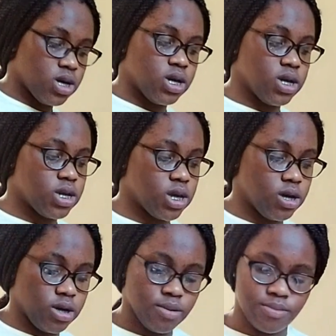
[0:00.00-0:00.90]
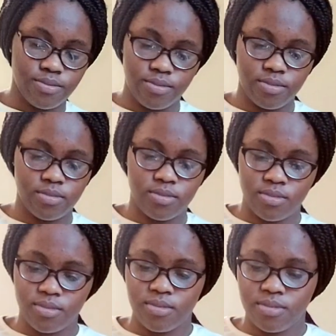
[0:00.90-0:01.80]
In here,
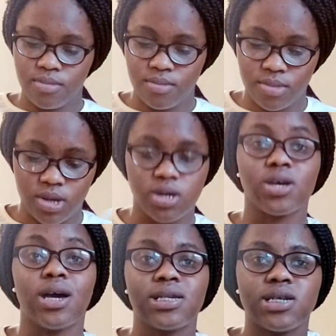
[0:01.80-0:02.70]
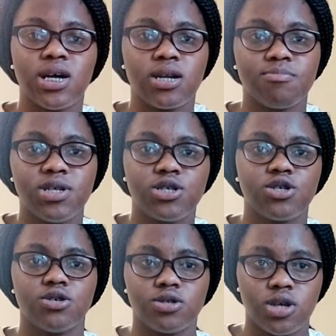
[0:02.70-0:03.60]
okay, as I had
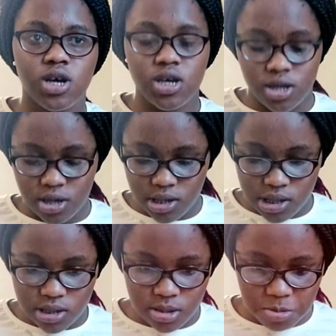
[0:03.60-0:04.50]
mentioned, this